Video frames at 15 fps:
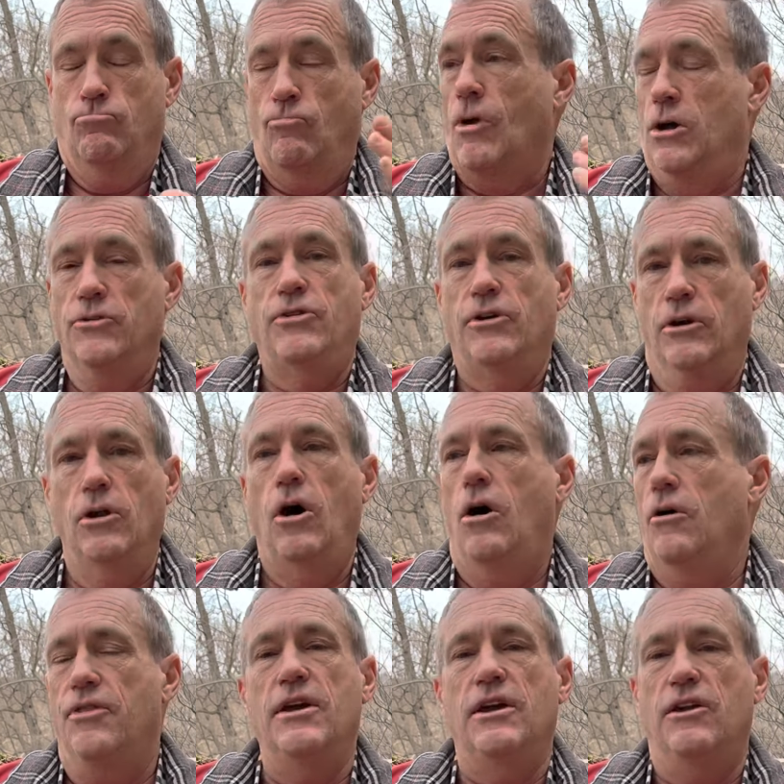until
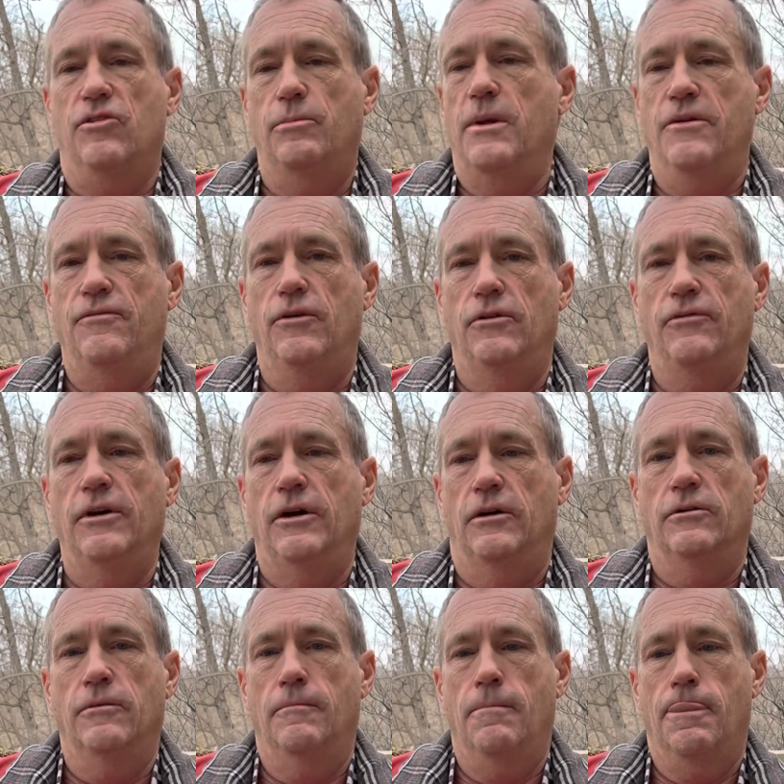all things be fulfilled.
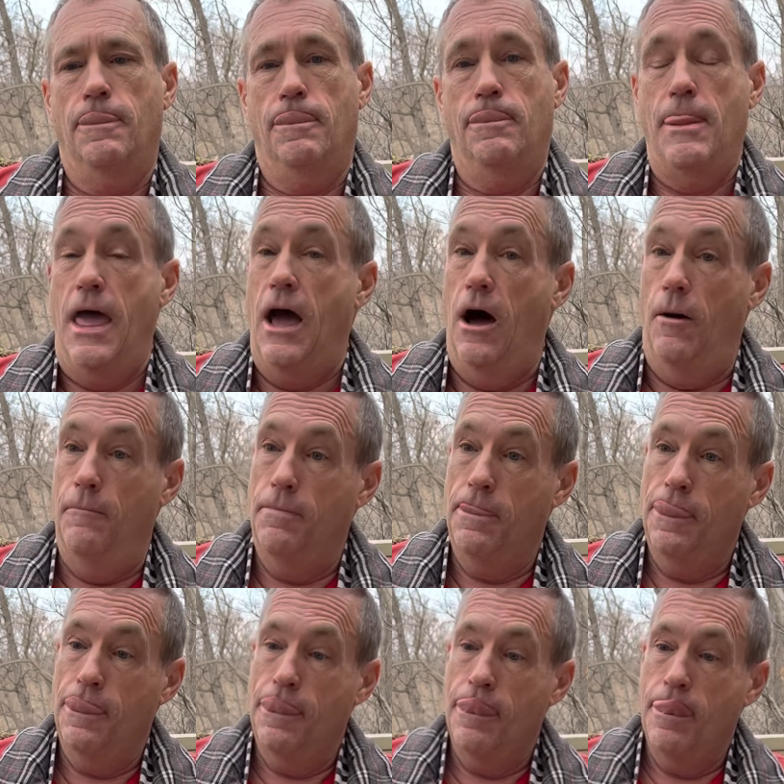Now,
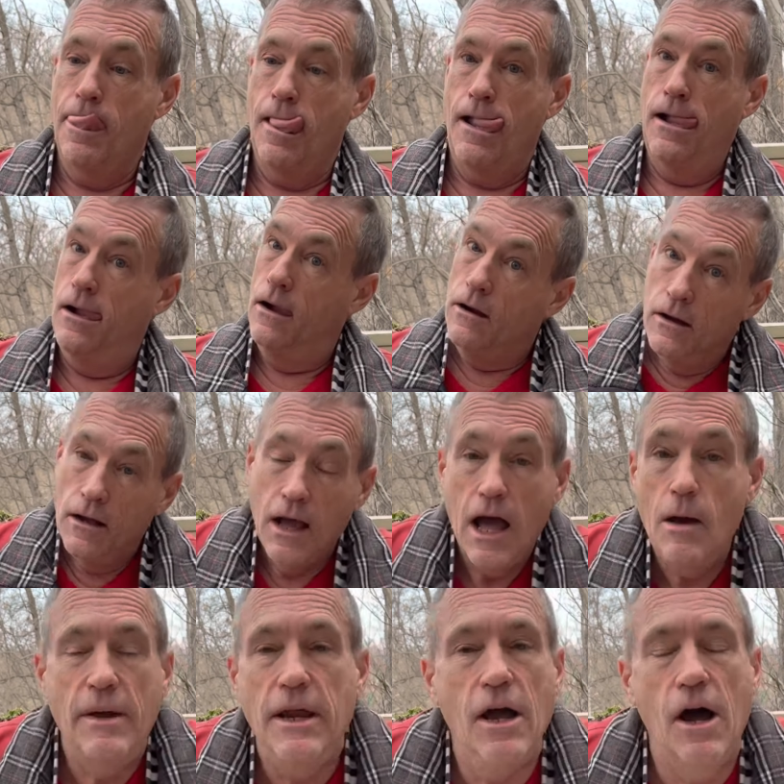
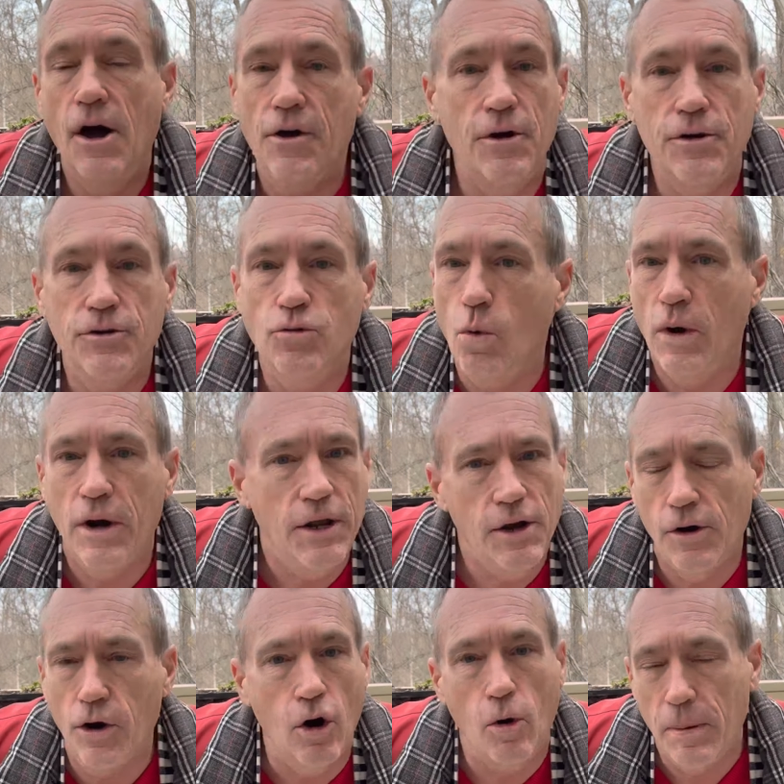how many 120
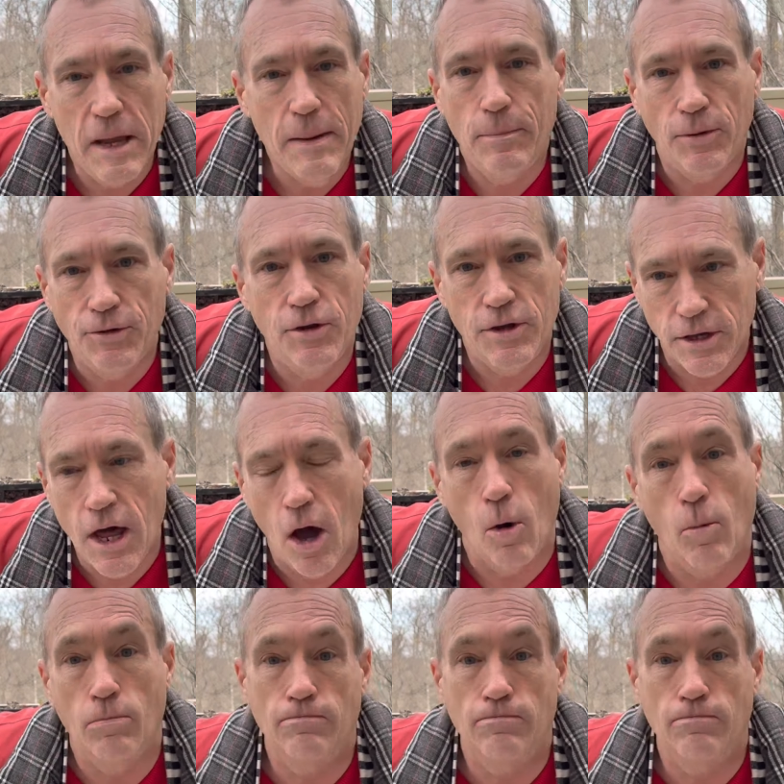year old people do you know?